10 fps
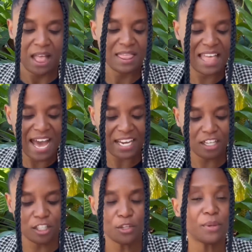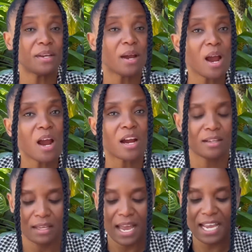That included her,
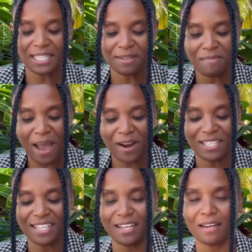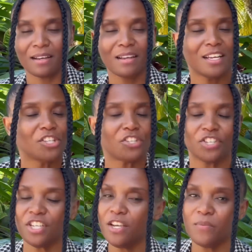a Samaritan.
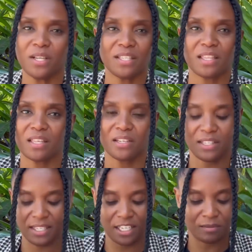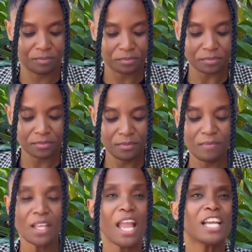She was thirsty.
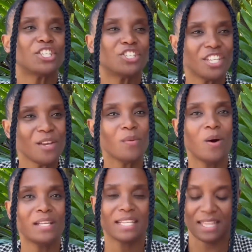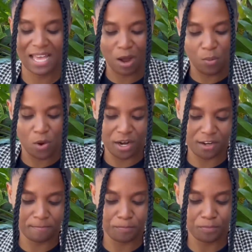She wanted that
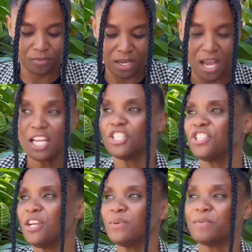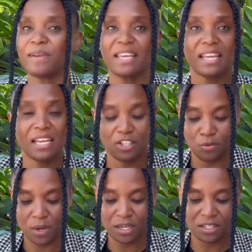water. She was beginning
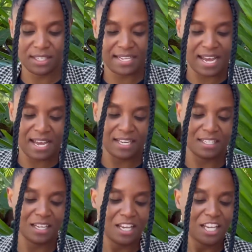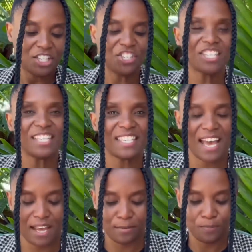to understand. She
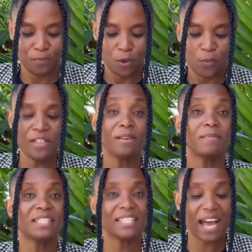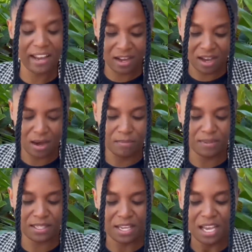said, When the Messiah
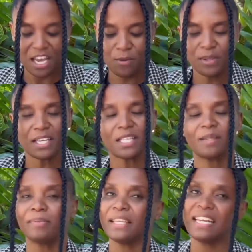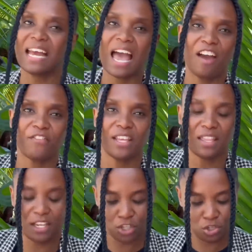comes, he will explain
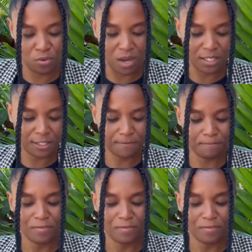everything to us.